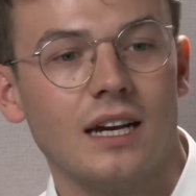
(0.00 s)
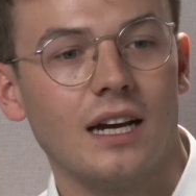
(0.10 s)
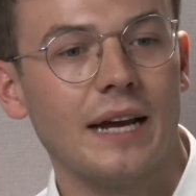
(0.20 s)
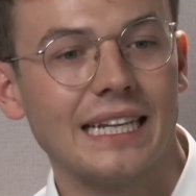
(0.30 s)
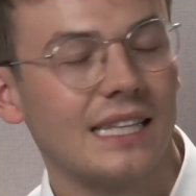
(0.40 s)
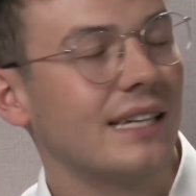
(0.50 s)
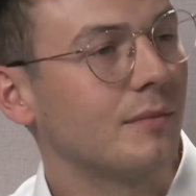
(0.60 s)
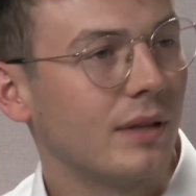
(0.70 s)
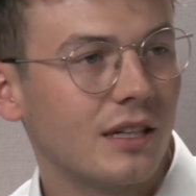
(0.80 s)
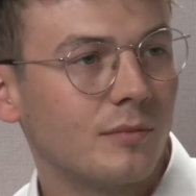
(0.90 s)
it's less
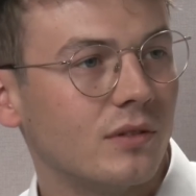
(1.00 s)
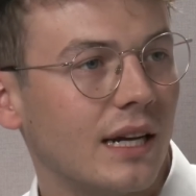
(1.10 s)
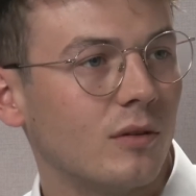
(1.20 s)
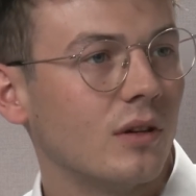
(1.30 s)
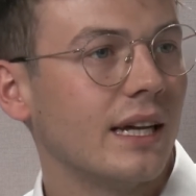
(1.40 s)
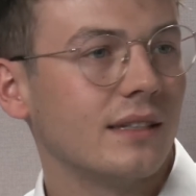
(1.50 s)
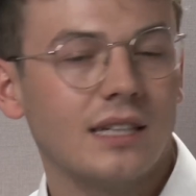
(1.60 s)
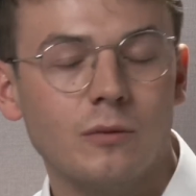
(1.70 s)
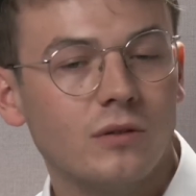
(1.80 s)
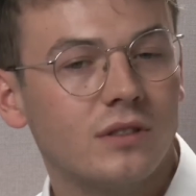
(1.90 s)
applicable now, or less.
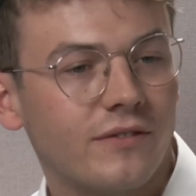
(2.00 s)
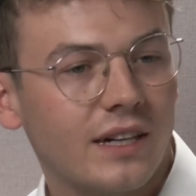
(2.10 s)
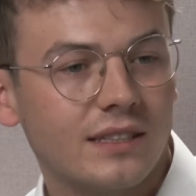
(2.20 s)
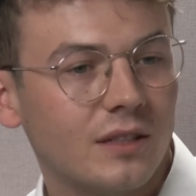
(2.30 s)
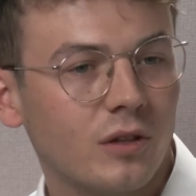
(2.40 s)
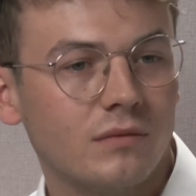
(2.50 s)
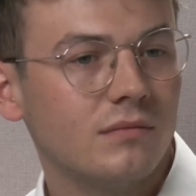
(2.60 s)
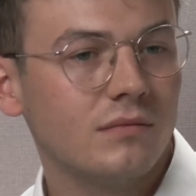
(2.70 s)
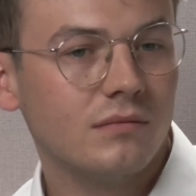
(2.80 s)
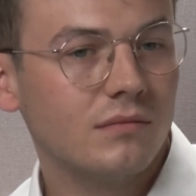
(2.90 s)
It won't suffice. It won't
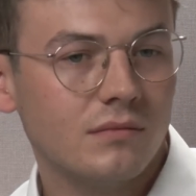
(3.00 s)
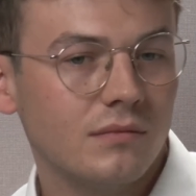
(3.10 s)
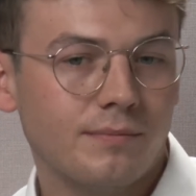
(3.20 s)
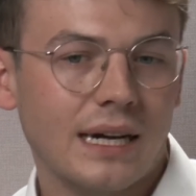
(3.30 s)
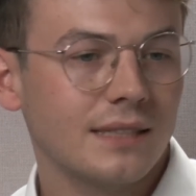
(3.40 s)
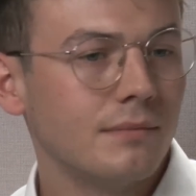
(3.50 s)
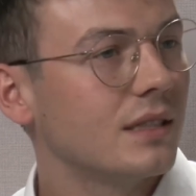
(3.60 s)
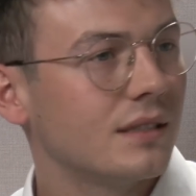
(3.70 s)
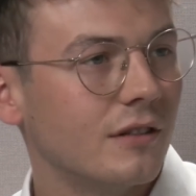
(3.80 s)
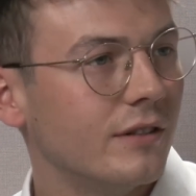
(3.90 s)
pass
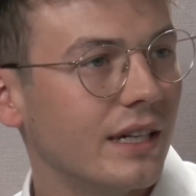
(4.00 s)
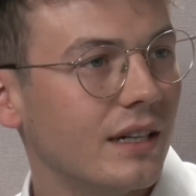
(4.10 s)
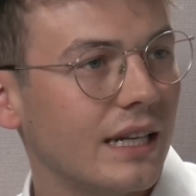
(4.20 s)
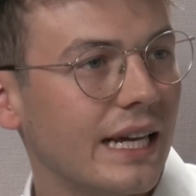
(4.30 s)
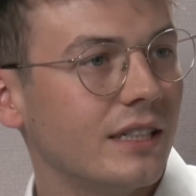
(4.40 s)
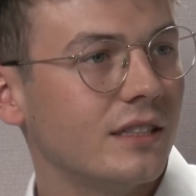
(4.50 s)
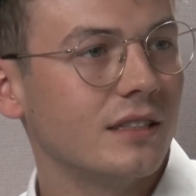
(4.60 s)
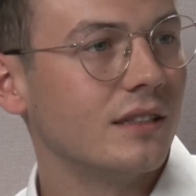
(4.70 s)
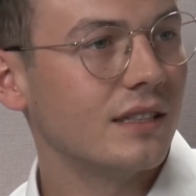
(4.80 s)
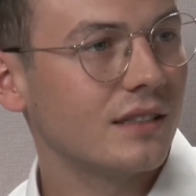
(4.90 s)
muster in a
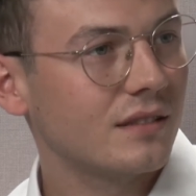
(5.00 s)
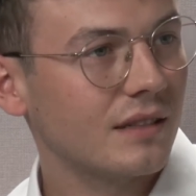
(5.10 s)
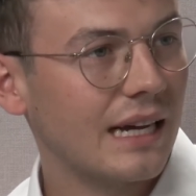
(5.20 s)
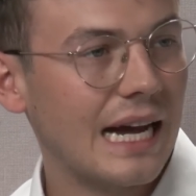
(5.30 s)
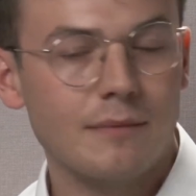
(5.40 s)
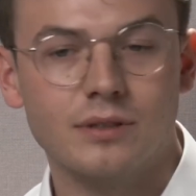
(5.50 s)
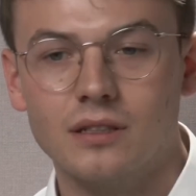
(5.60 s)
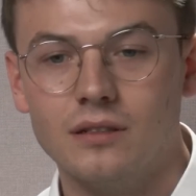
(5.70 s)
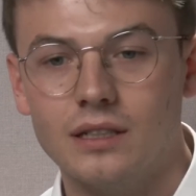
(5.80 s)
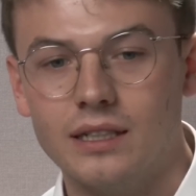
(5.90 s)
nation that's
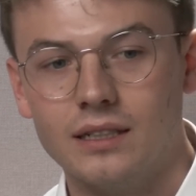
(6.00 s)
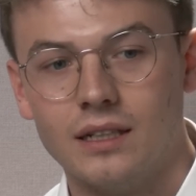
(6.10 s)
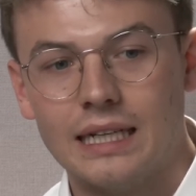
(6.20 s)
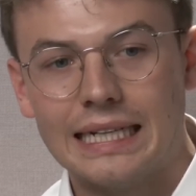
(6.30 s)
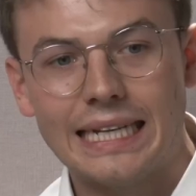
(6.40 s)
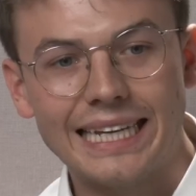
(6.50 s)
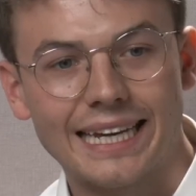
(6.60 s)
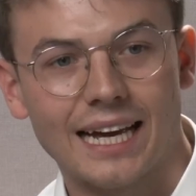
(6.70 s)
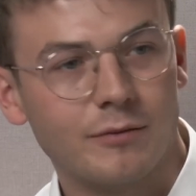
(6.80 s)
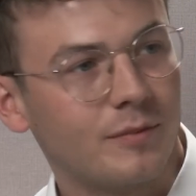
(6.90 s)
absolutely
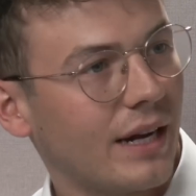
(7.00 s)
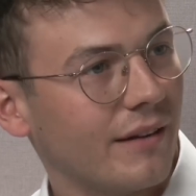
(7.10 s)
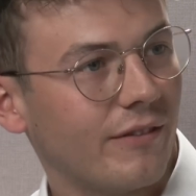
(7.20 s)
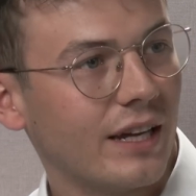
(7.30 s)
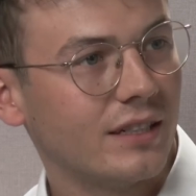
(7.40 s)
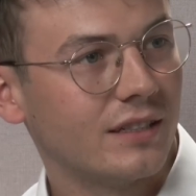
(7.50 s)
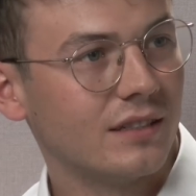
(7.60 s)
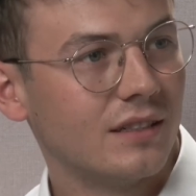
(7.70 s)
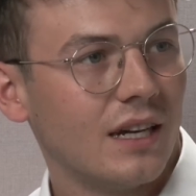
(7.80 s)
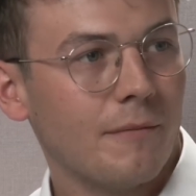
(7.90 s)
kneecapped by
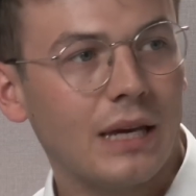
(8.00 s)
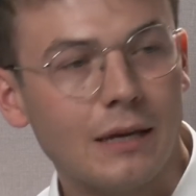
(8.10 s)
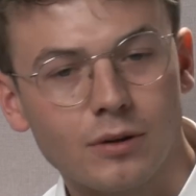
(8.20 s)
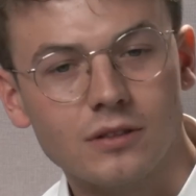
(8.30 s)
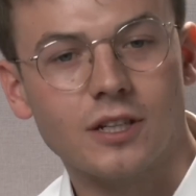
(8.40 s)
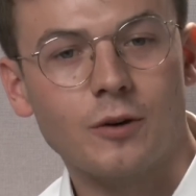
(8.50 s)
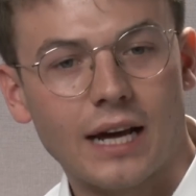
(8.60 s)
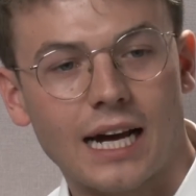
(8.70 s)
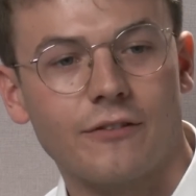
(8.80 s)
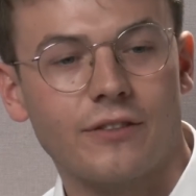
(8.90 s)
inflation. People don't
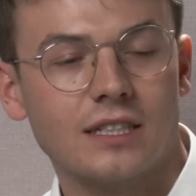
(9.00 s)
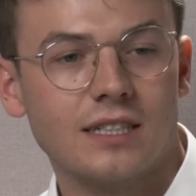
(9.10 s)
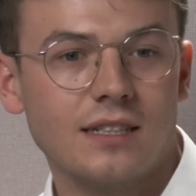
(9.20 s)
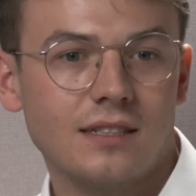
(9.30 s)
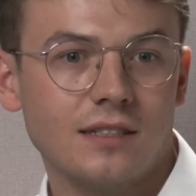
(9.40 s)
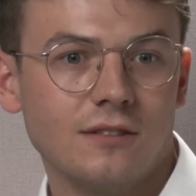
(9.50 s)
have the sense